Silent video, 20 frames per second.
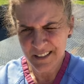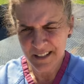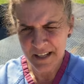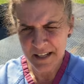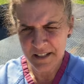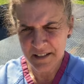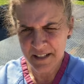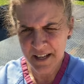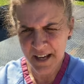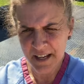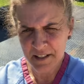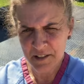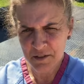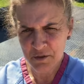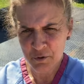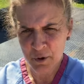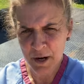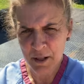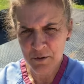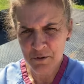inTech
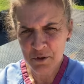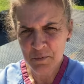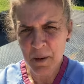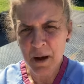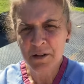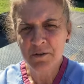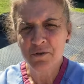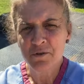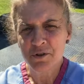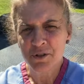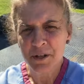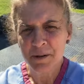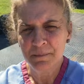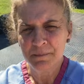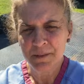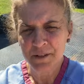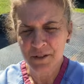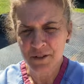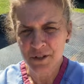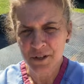trailer sponsorship
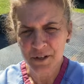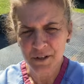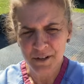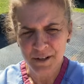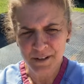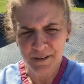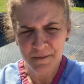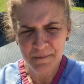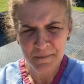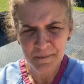this year.